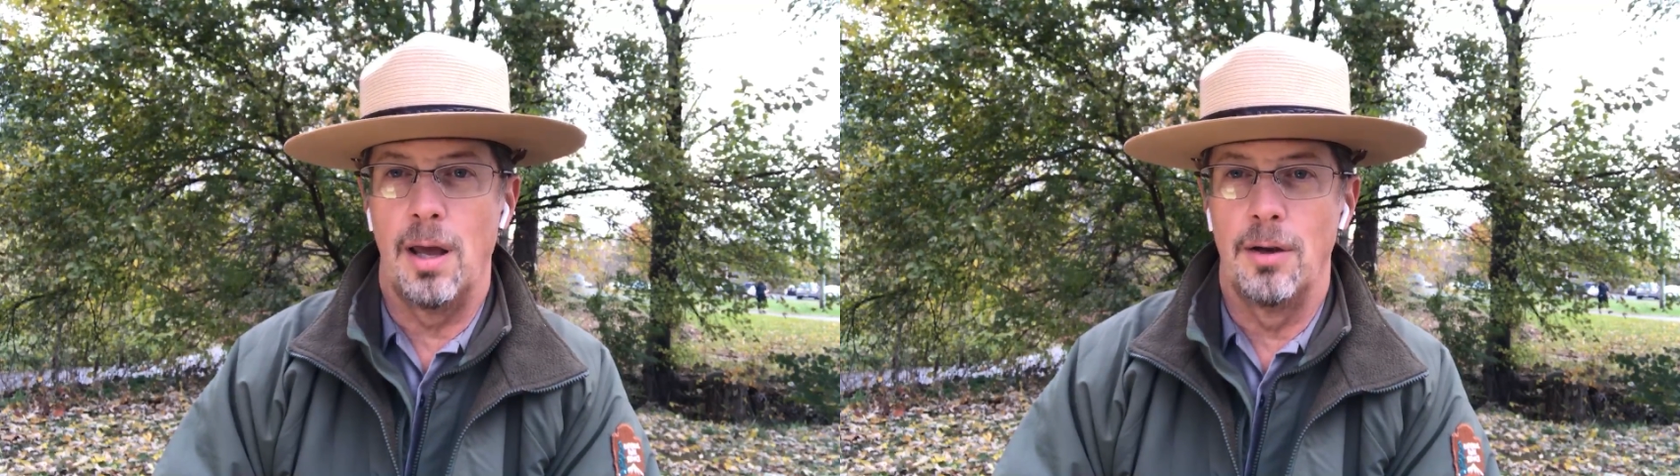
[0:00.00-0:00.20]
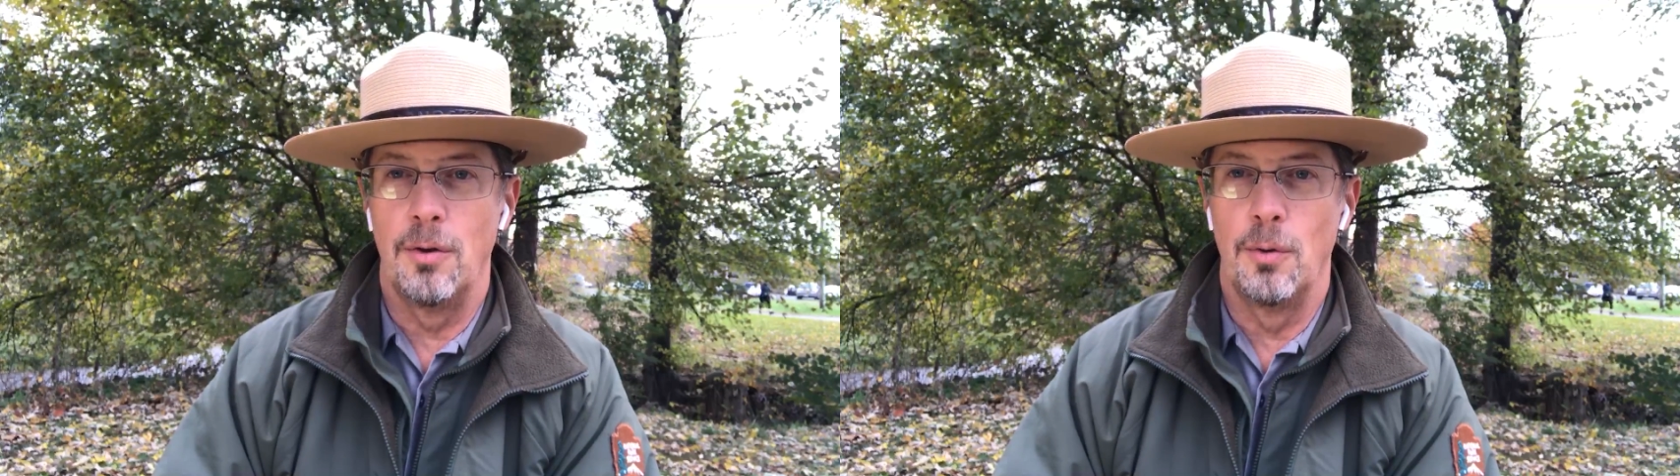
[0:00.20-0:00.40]

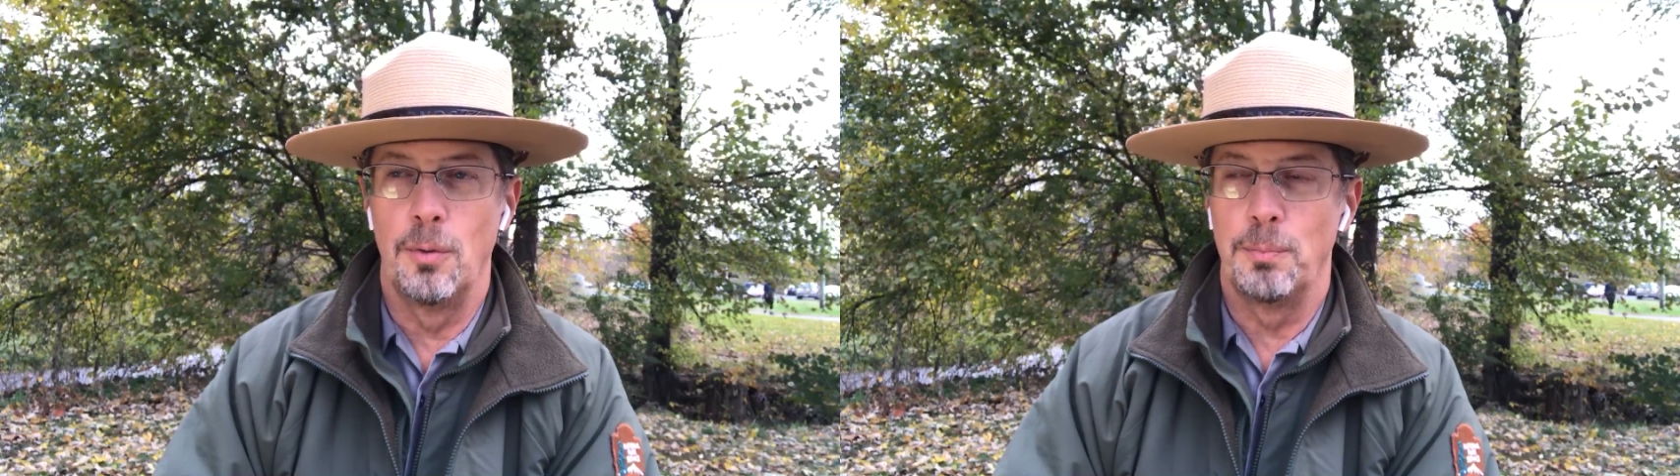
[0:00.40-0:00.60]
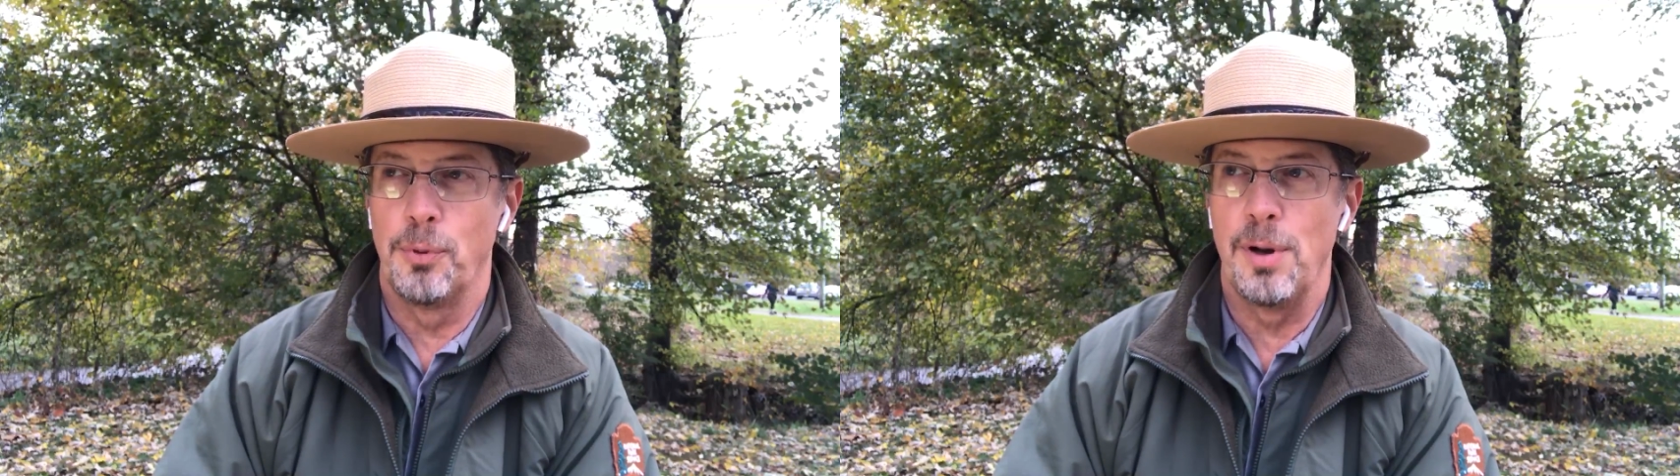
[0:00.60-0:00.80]
and
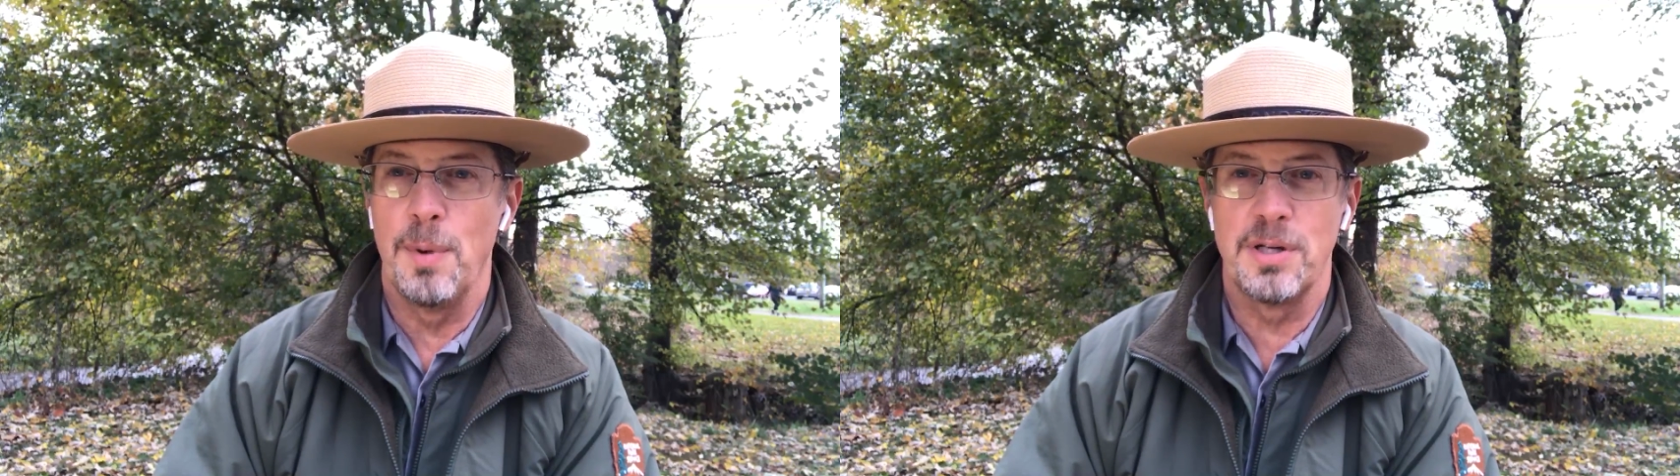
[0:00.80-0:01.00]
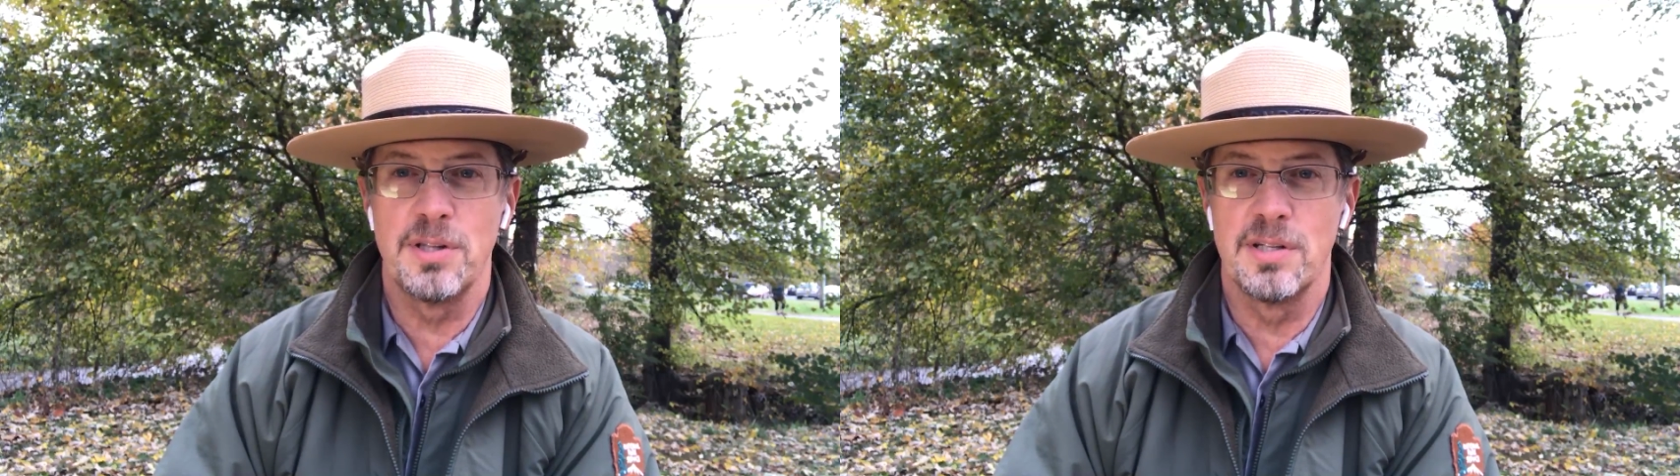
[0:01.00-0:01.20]
do pretty
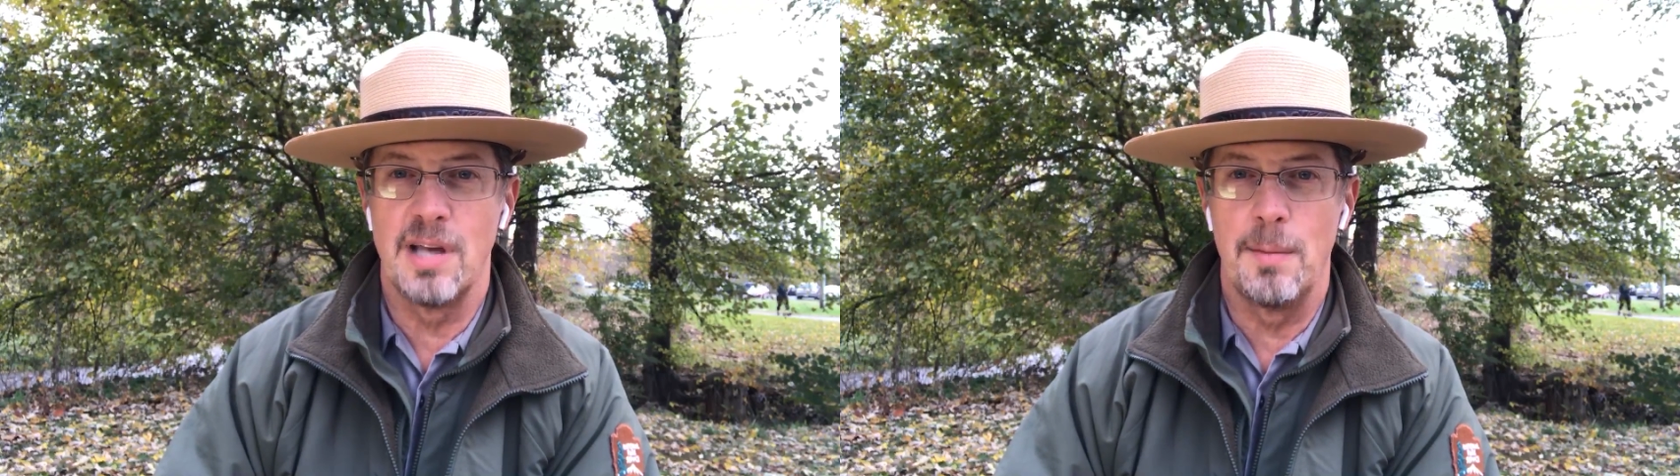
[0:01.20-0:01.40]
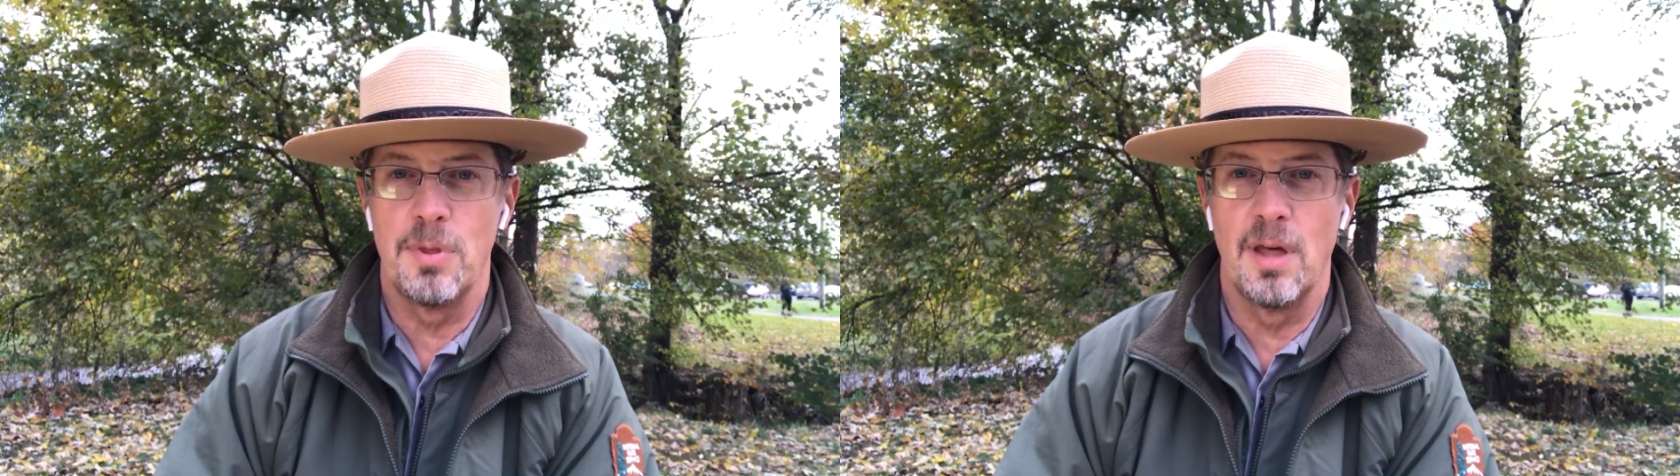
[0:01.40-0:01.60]
much the
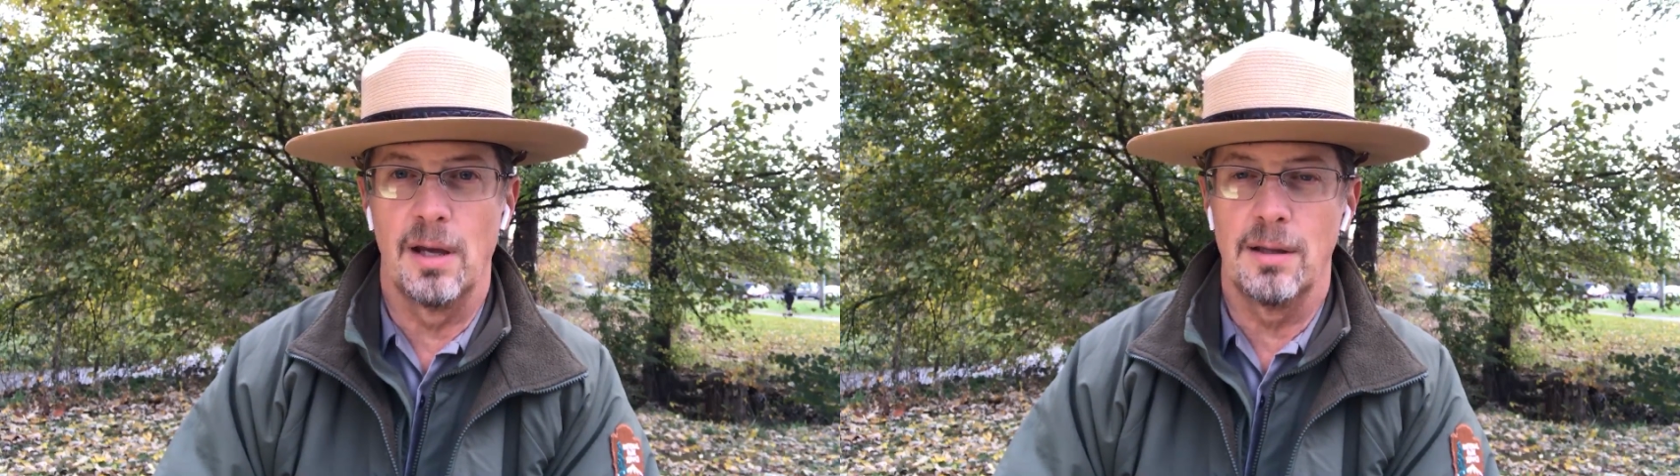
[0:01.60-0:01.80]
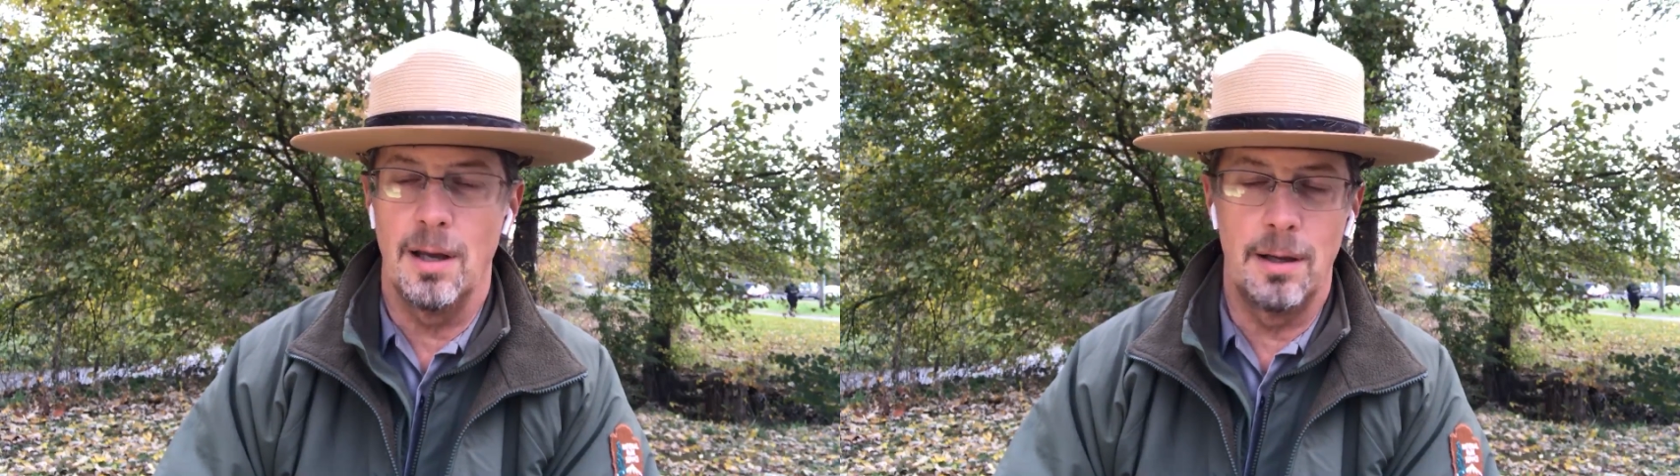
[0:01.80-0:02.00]
same
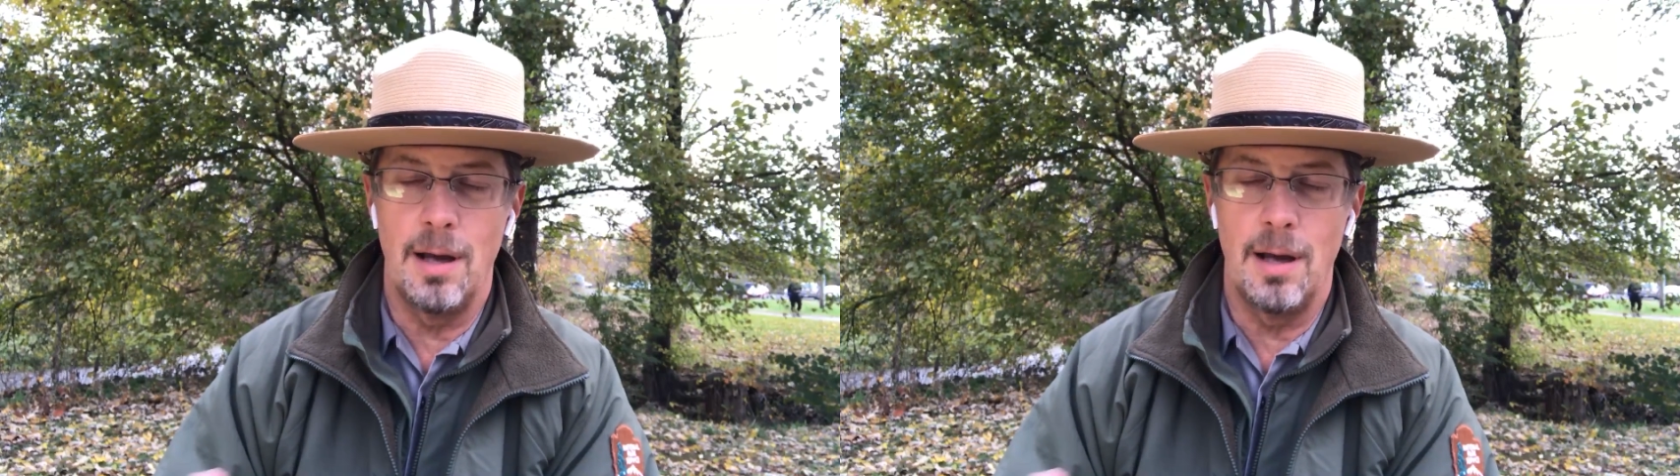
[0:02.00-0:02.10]
thing.